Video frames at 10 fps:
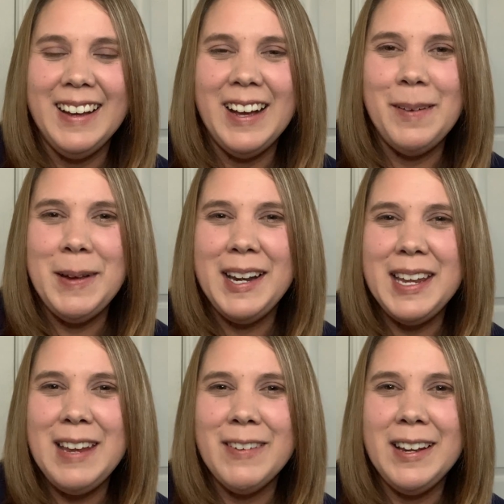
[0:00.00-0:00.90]
And
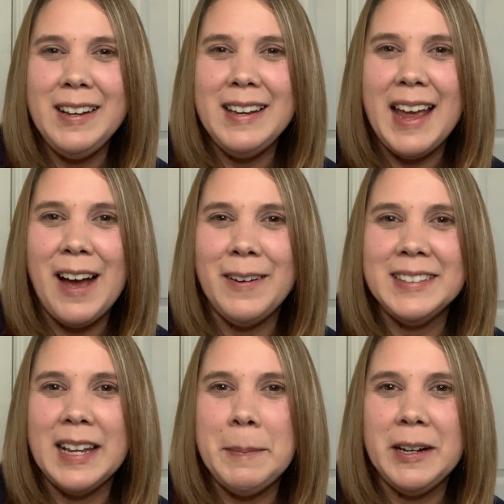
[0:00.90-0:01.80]
even now,
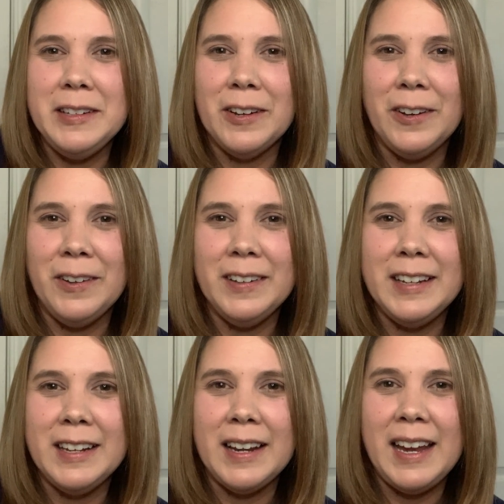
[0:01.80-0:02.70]
as I'm an adult
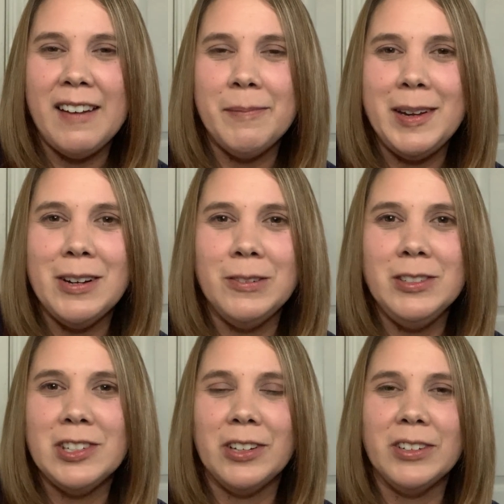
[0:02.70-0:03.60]
and I have my
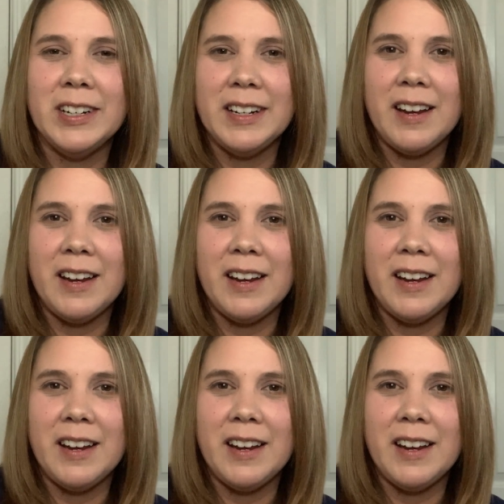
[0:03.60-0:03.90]
own children,